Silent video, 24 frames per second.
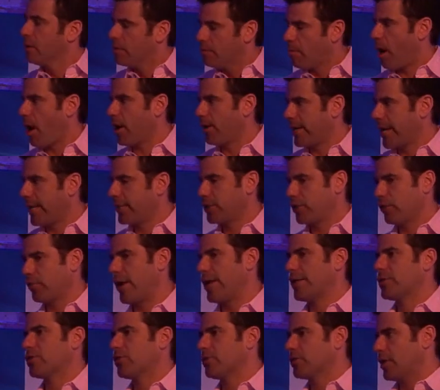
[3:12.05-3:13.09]
Mod Nation
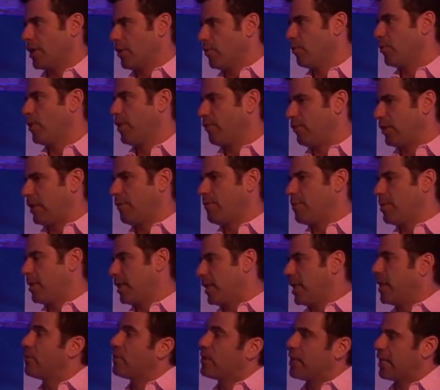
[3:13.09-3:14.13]
Racers, and they've
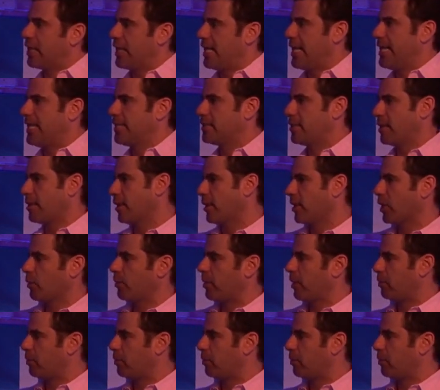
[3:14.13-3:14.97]
given the keys to the Little Big